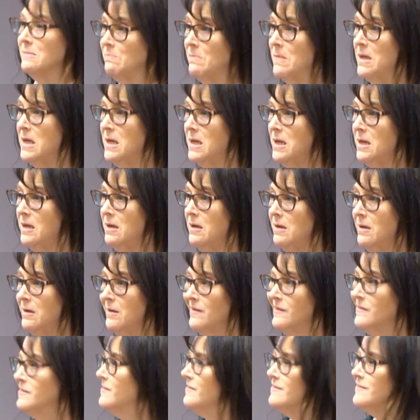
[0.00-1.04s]
me,
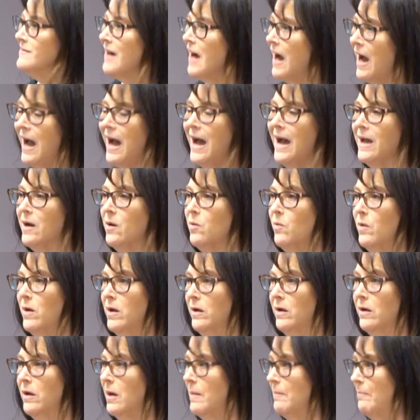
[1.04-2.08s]
I don't
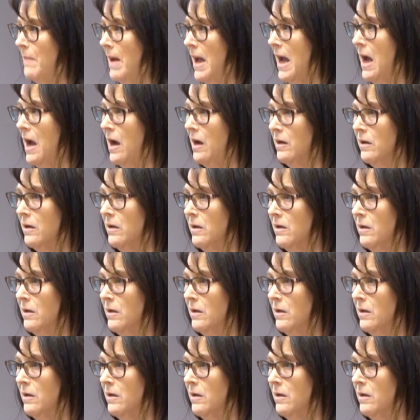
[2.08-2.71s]
want to come back.